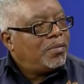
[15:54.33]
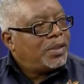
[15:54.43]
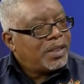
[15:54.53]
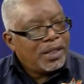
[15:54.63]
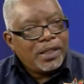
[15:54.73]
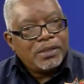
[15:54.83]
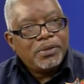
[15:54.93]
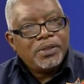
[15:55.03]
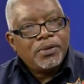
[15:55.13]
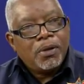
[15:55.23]
Mittal had
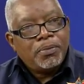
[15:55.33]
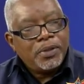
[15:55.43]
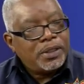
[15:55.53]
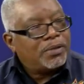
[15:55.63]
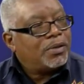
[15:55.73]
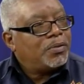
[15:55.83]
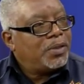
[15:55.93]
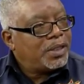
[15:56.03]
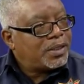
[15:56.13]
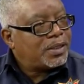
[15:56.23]
been operating with
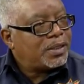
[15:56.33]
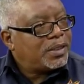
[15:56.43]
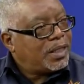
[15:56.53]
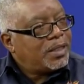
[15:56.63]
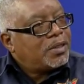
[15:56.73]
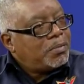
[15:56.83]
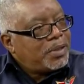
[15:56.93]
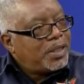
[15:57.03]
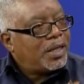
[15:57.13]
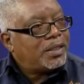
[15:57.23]
rates that are
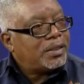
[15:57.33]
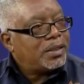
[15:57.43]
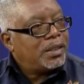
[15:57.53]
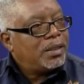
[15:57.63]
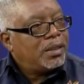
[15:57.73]
subsidized.